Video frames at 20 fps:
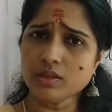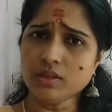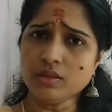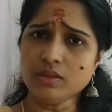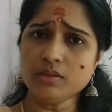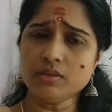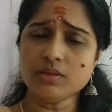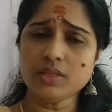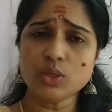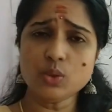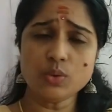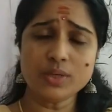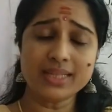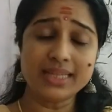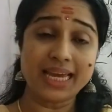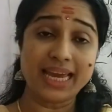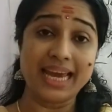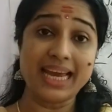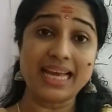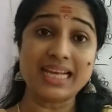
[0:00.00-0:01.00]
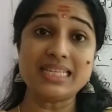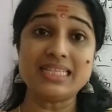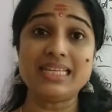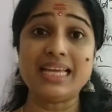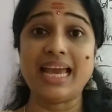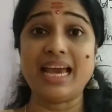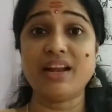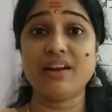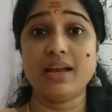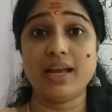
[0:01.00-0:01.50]
in the
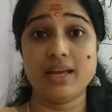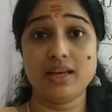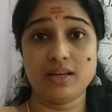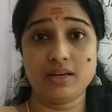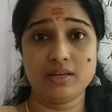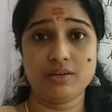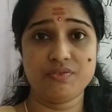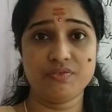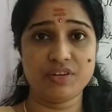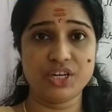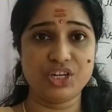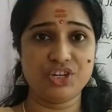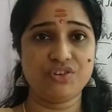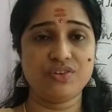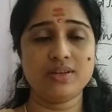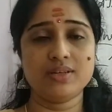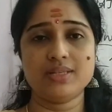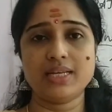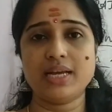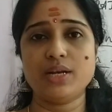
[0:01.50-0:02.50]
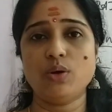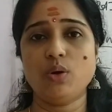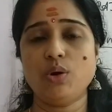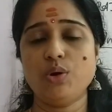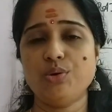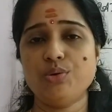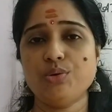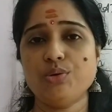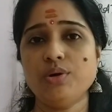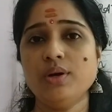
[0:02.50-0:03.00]
AC air fresheners and
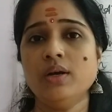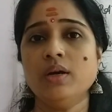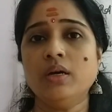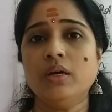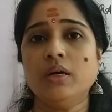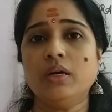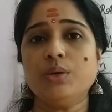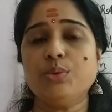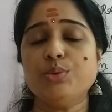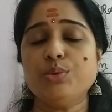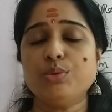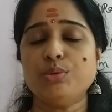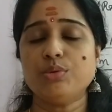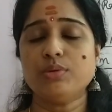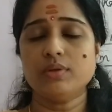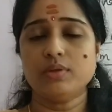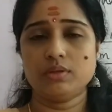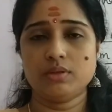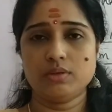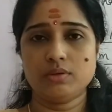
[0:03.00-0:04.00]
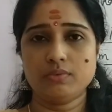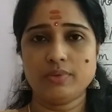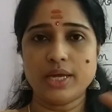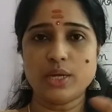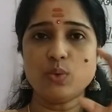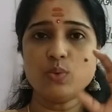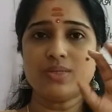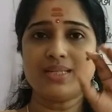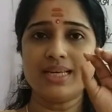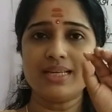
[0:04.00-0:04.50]
all, no, we
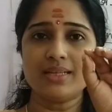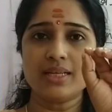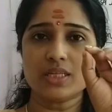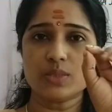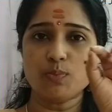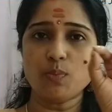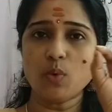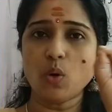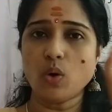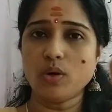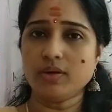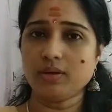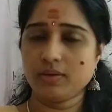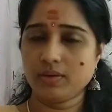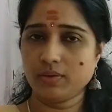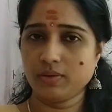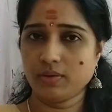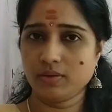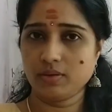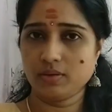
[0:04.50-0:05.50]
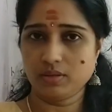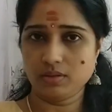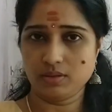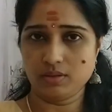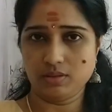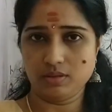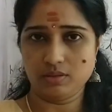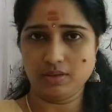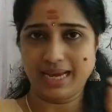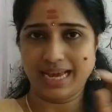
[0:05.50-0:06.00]
are using the small
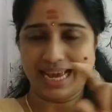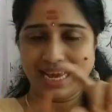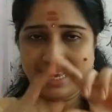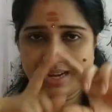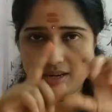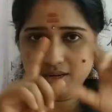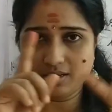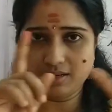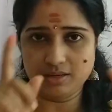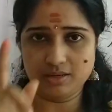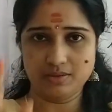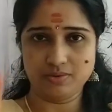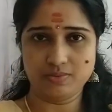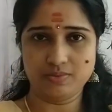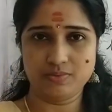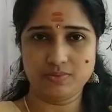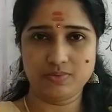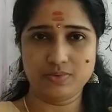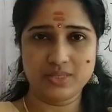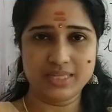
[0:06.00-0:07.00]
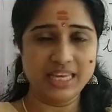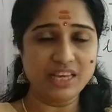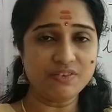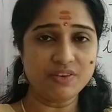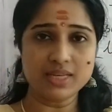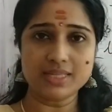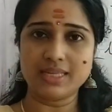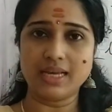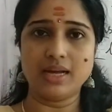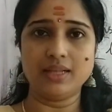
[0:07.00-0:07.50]
air
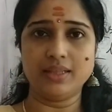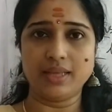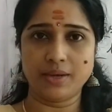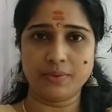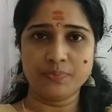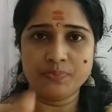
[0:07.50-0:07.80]
sievers are